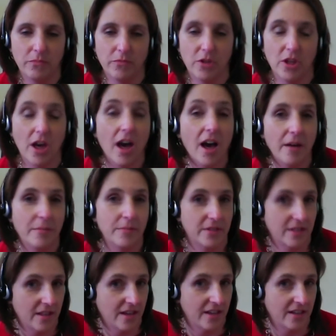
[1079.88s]
jobs
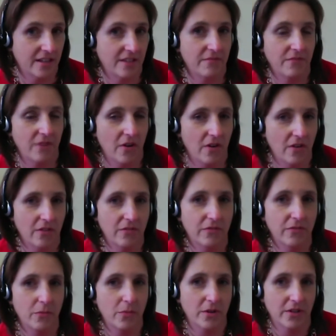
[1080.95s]
that involve
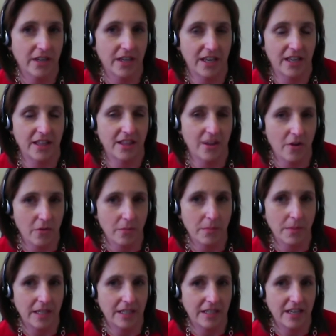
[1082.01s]
working in the
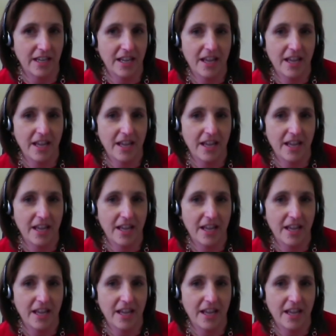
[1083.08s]
open.